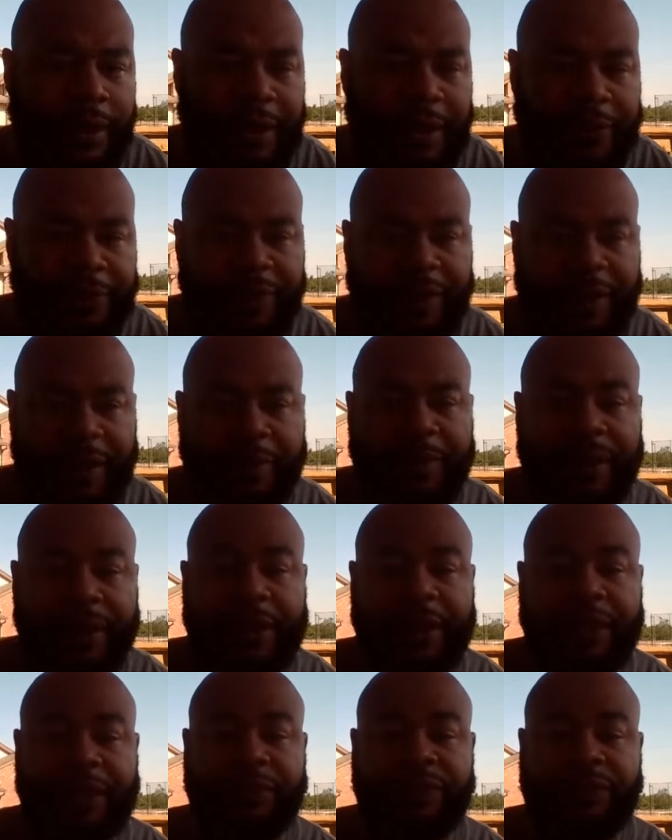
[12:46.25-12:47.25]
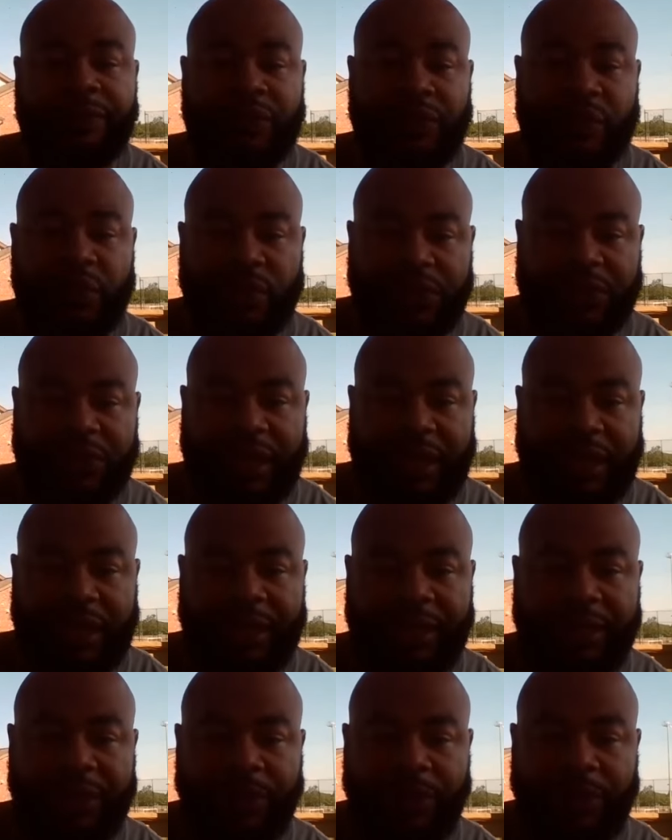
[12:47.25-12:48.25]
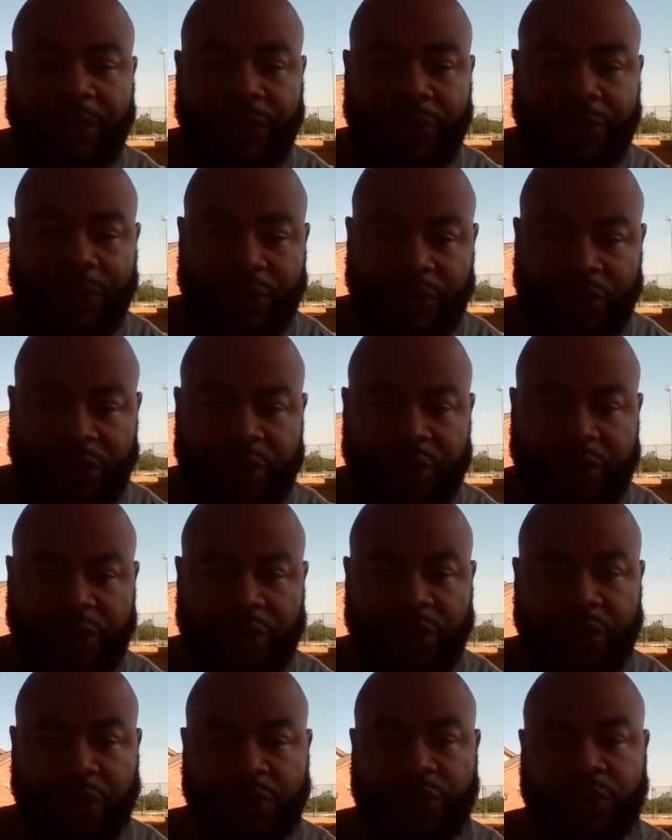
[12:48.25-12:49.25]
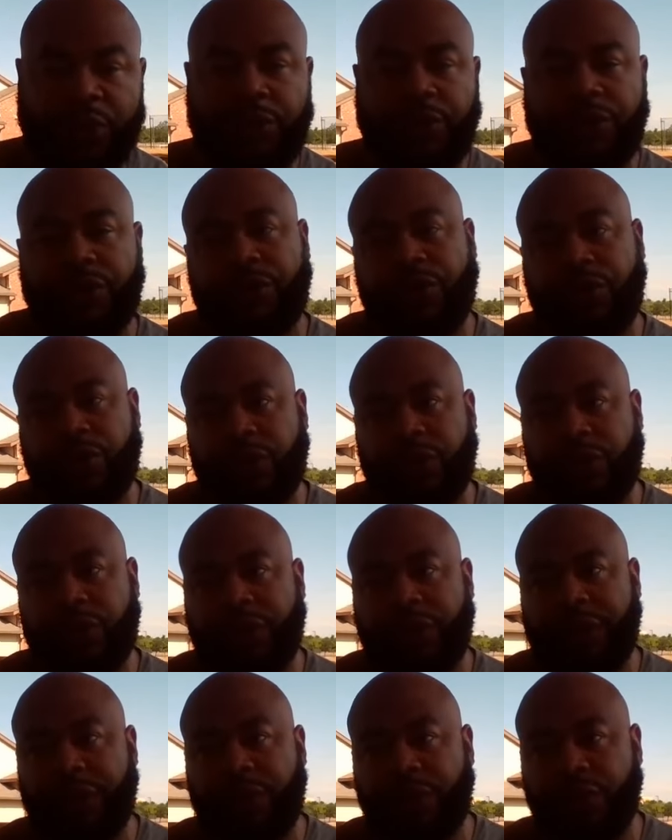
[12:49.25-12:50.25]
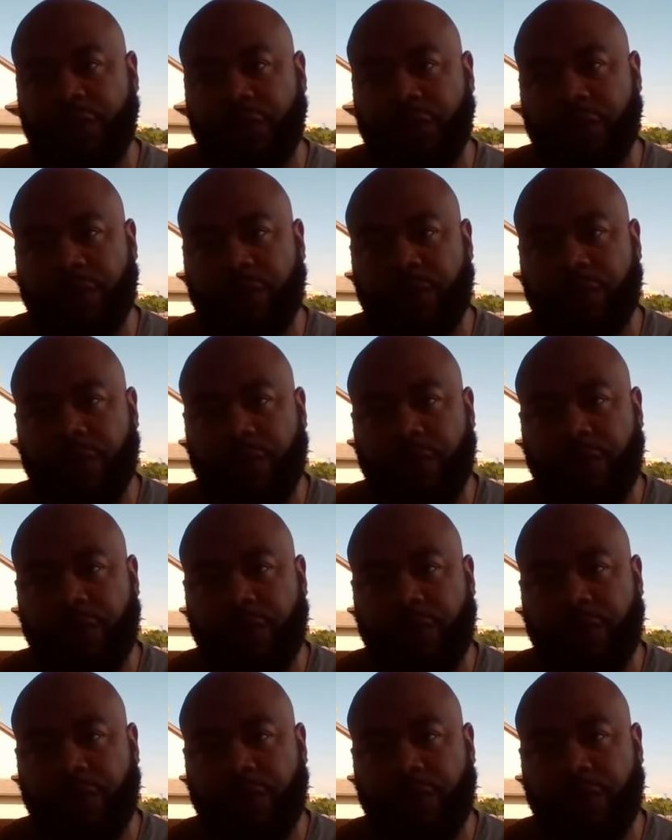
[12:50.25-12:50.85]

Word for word: a family of suicide where you know someone close to you then you're